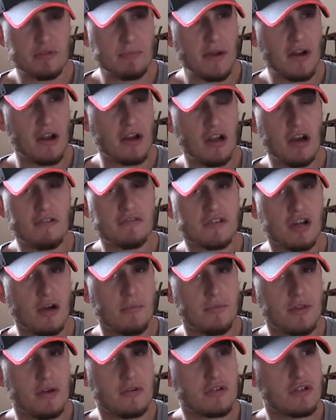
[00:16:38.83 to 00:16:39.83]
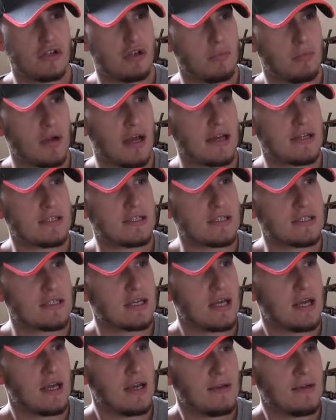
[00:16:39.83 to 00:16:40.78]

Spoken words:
spent enough time in those two places.